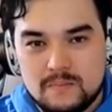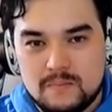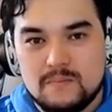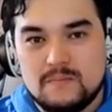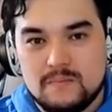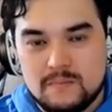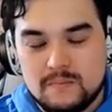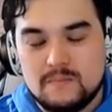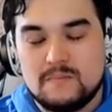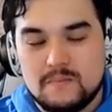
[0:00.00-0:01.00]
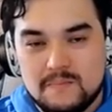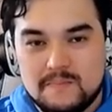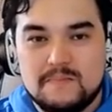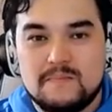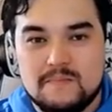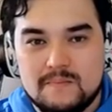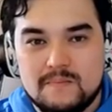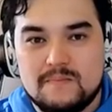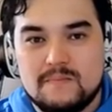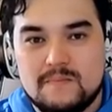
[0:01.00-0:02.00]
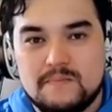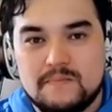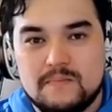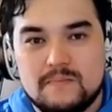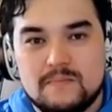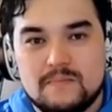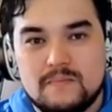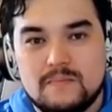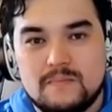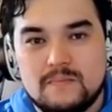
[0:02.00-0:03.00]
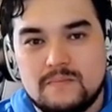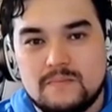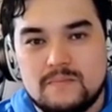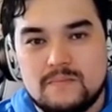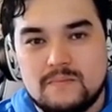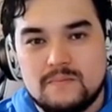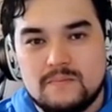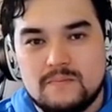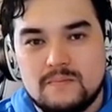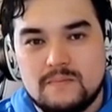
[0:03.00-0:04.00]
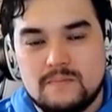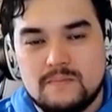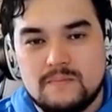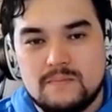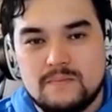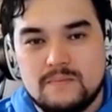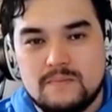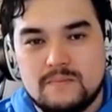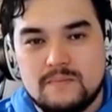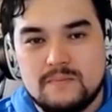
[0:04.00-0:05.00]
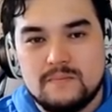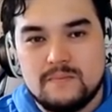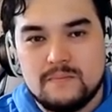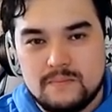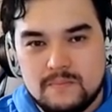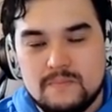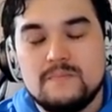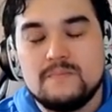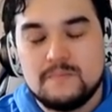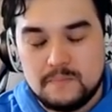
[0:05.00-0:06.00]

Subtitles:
The person shown says nothing.